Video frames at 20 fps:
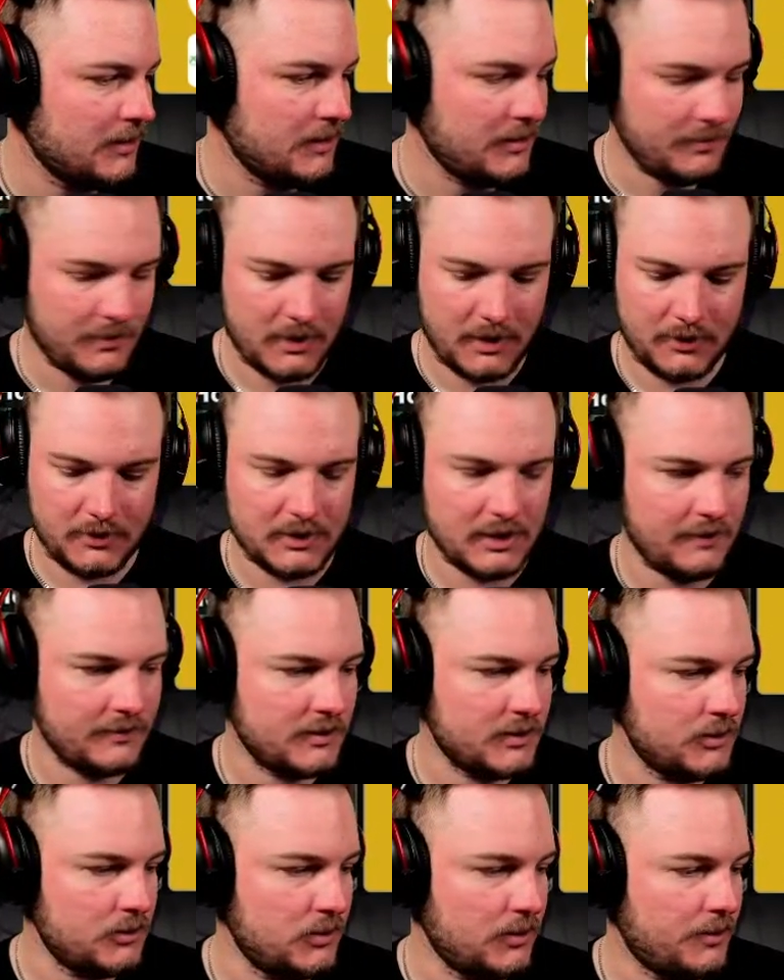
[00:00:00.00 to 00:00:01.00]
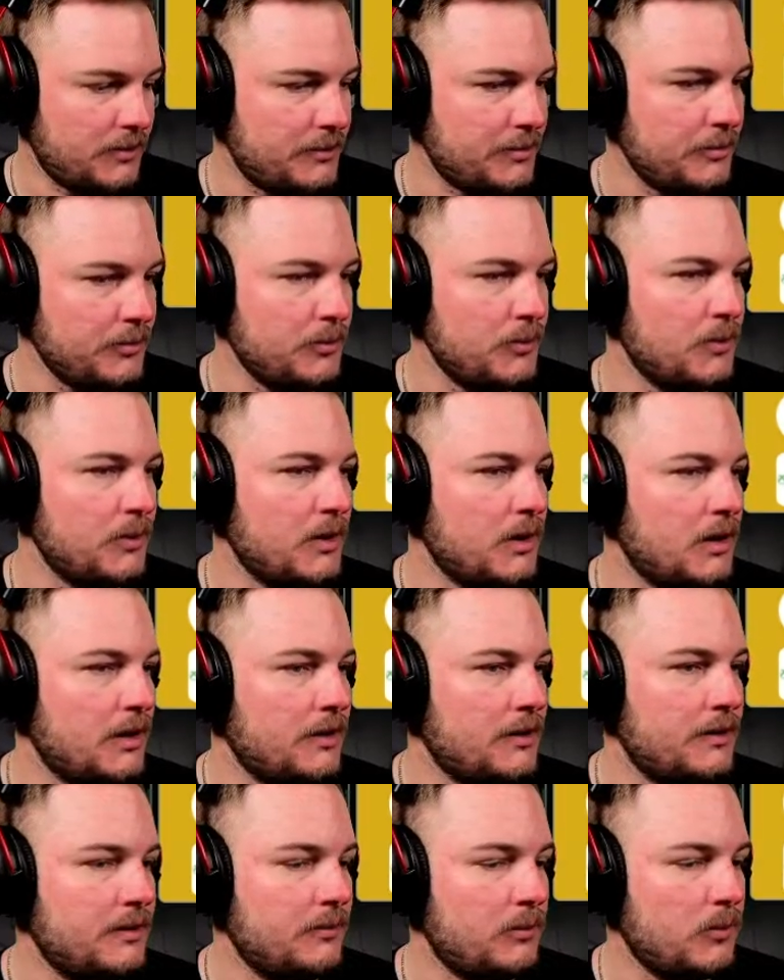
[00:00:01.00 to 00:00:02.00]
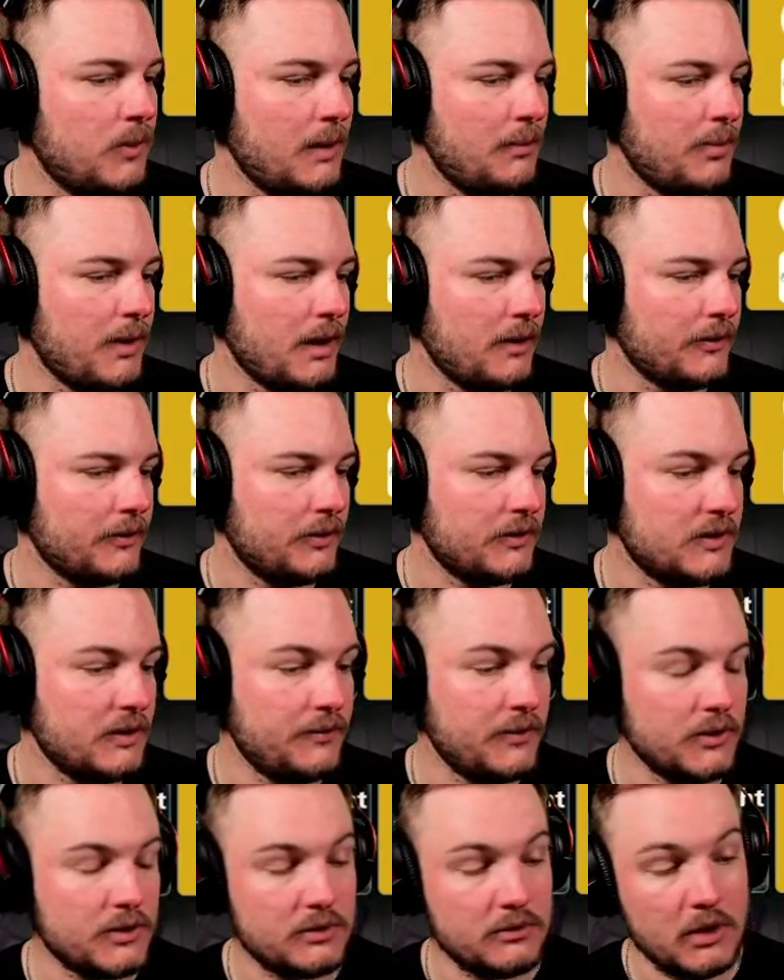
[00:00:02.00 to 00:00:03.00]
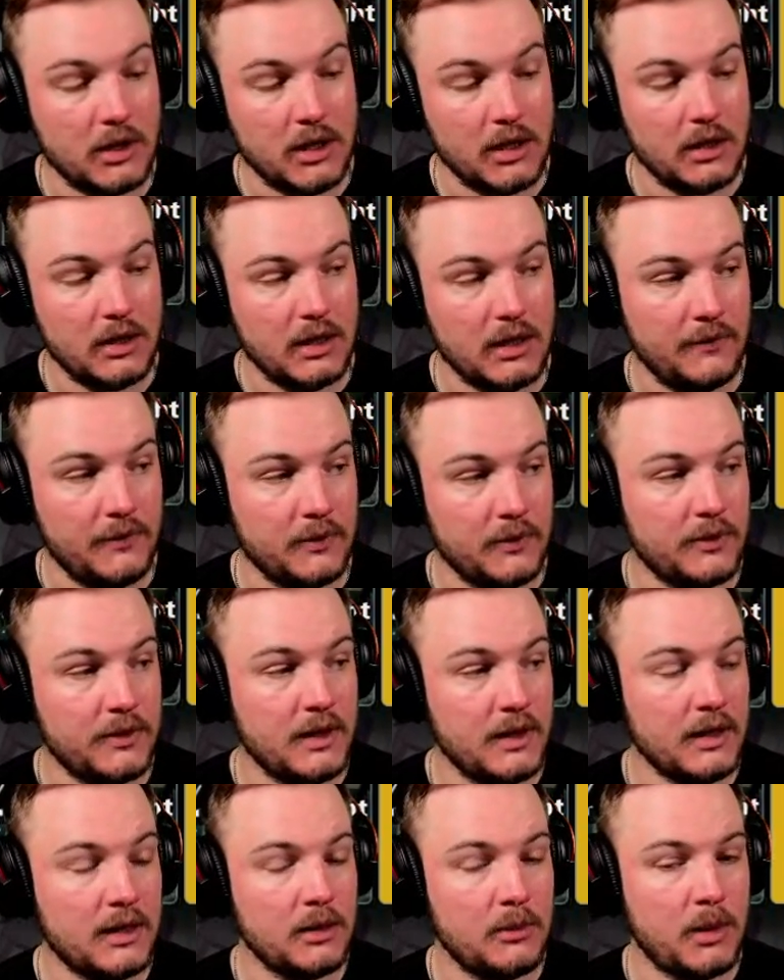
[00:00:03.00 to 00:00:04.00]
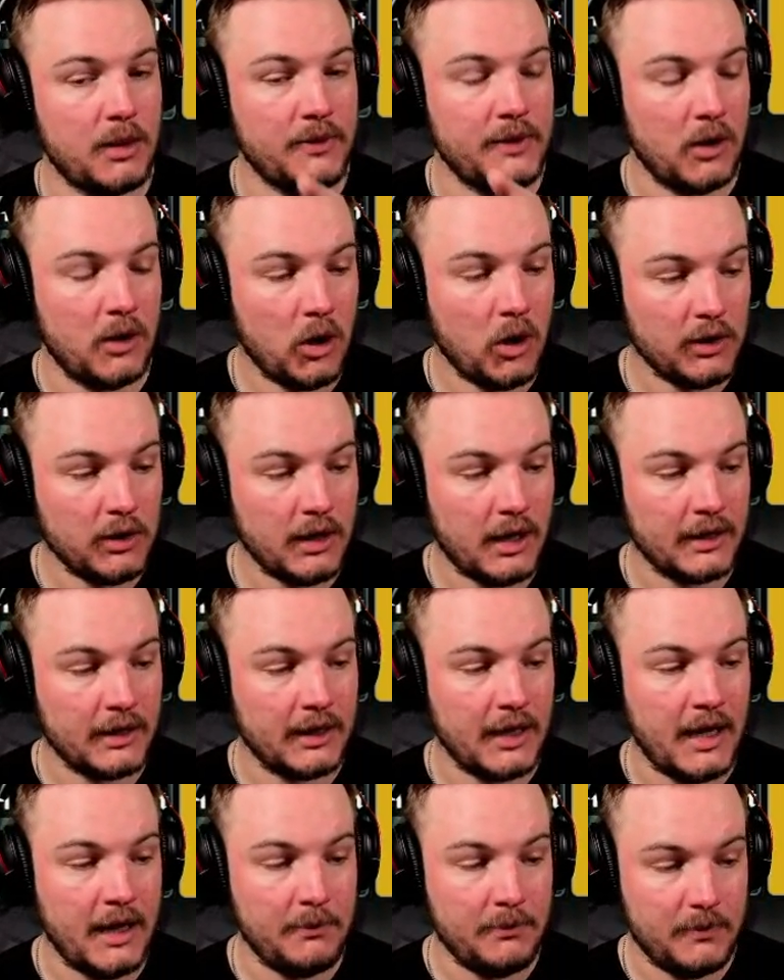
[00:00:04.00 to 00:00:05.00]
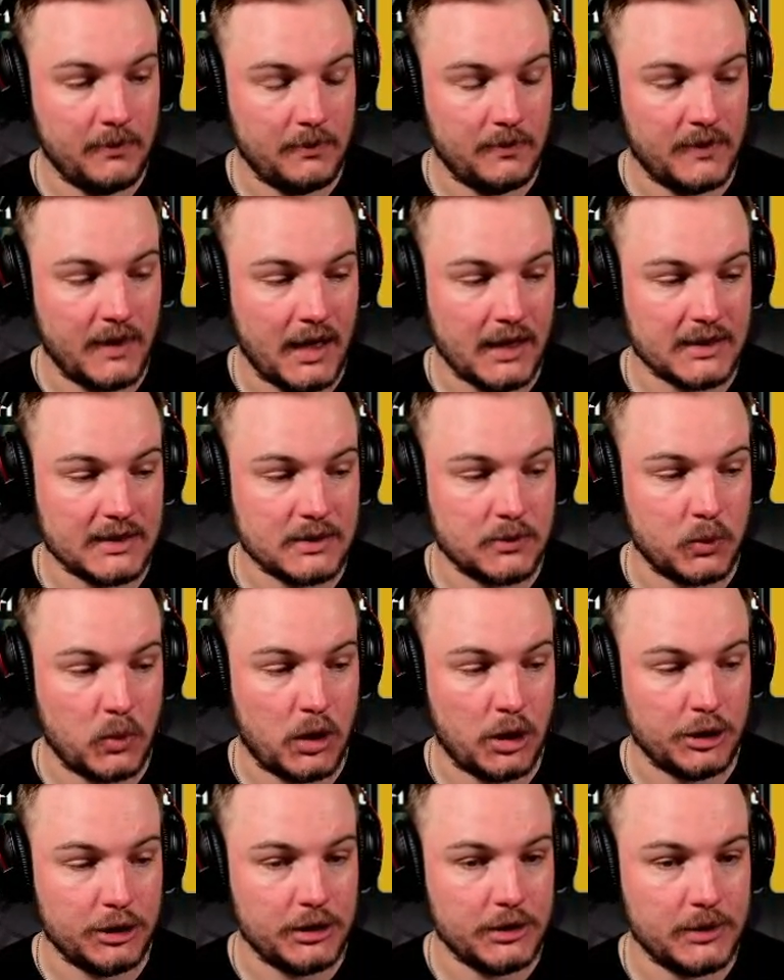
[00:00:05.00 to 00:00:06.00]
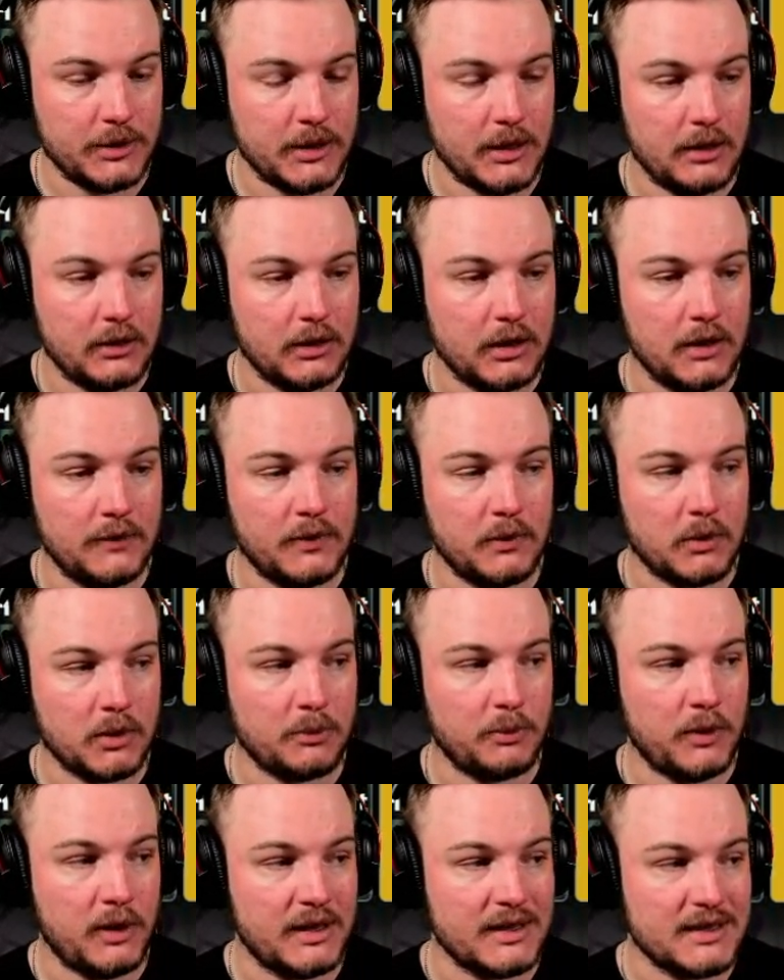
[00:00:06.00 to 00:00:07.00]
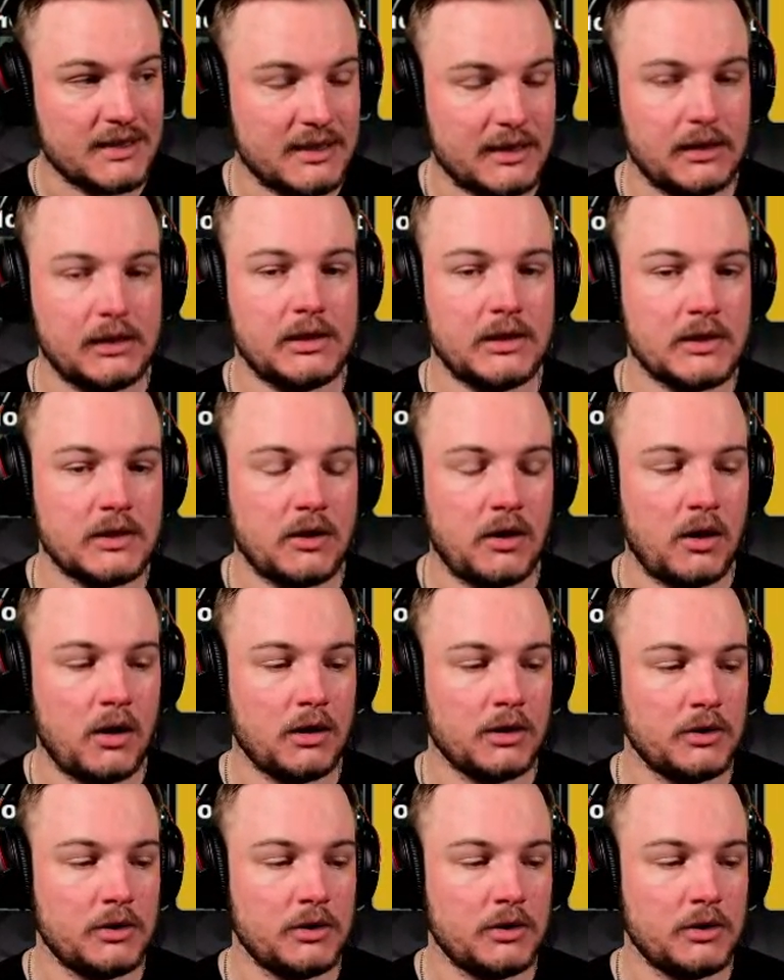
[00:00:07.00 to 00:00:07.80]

I just have to do it through the web browser. So if you're thinking about the online game, that's the one. If you want to play Silk Song, you